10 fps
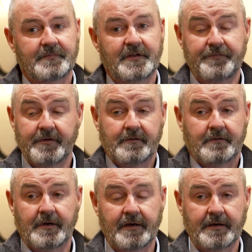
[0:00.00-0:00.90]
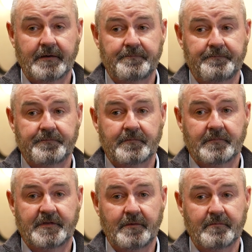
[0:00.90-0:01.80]
Different.
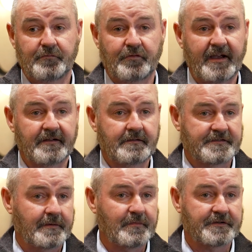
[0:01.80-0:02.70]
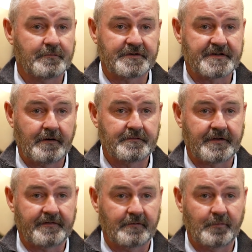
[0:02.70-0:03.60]
Team ranked similar to ourselves.
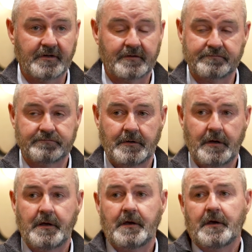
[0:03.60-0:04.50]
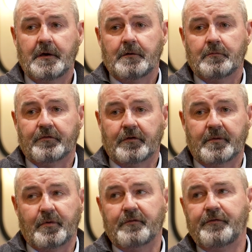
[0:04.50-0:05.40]
I think we're around
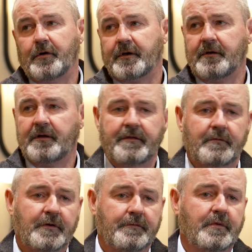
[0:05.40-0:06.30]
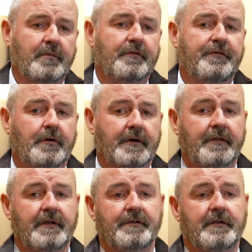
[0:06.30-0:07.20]
about 40. I think we're about 40.
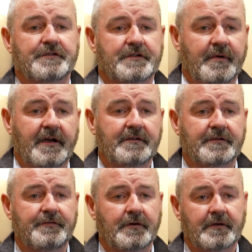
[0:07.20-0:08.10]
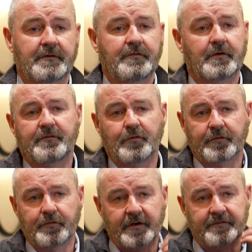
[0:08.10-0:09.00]
They're just behind us, 40, 44,
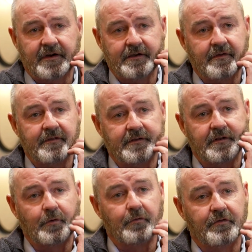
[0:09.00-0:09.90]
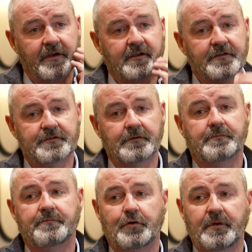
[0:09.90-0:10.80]
45, I think, in the world ranking.
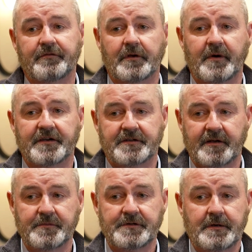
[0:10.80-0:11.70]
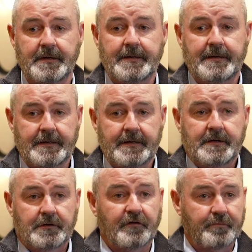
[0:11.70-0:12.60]
So two evenly matched teams.
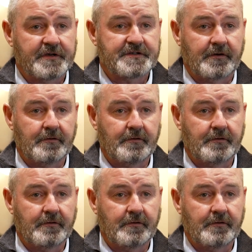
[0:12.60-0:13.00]
Tough place to